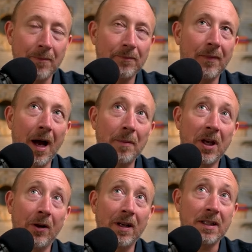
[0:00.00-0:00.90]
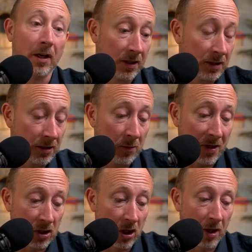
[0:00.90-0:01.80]
I'm curious here because as you
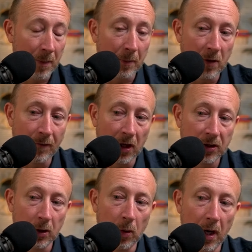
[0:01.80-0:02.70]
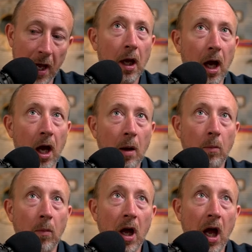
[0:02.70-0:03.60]
mentioned, all the people you've also helped,
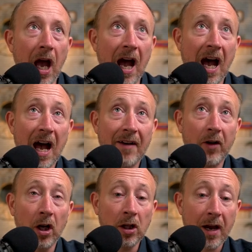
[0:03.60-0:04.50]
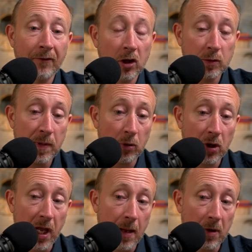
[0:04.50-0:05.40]
have a lot of those
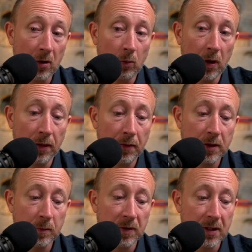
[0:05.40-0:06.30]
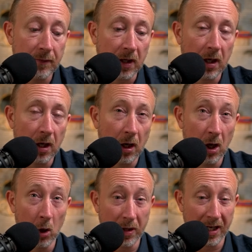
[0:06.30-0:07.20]
people came in with specific
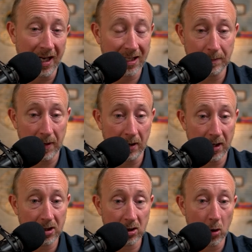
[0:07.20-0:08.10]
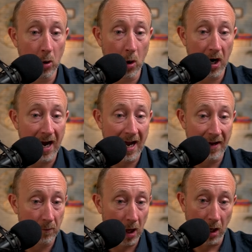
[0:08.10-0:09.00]
coding experience, or
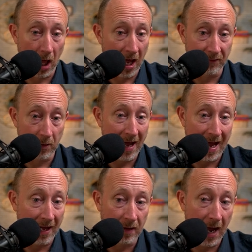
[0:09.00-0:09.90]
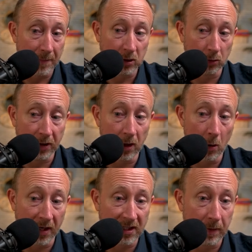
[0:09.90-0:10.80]
had a lot of them had absolutely
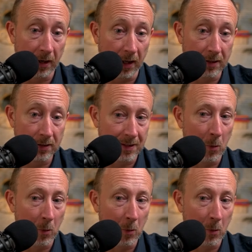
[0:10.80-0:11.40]
no experience?